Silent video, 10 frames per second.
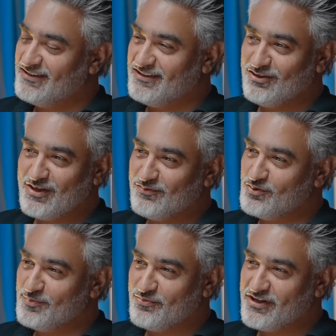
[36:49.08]
I think you have
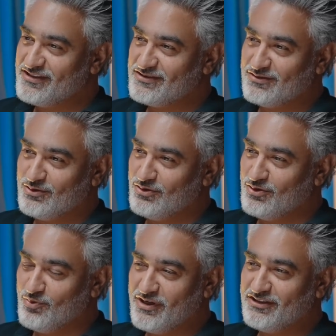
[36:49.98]
to embrace
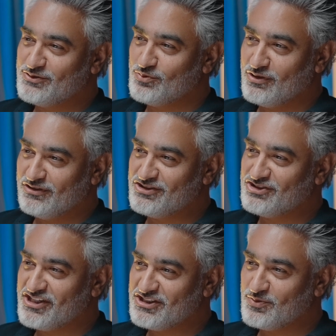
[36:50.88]
the way this world is
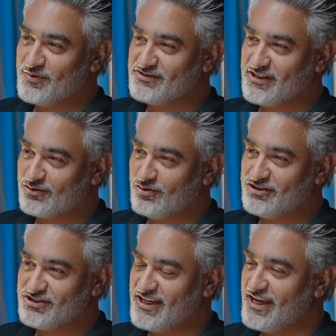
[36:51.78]
changing with
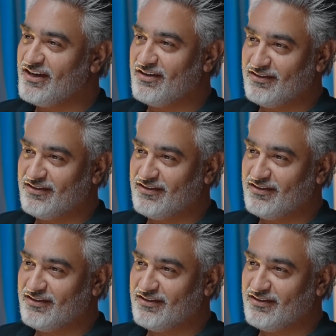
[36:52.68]
technology. AI.